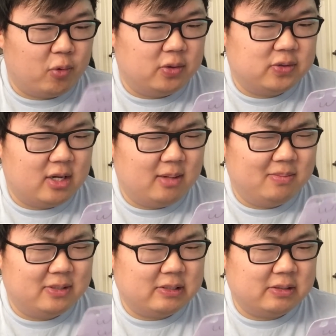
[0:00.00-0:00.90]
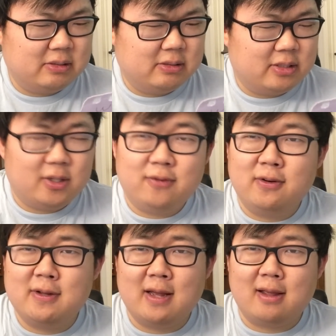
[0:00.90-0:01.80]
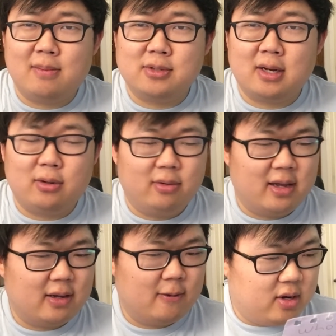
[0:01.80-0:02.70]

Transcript: Worst games, I try to forget games that I don't like.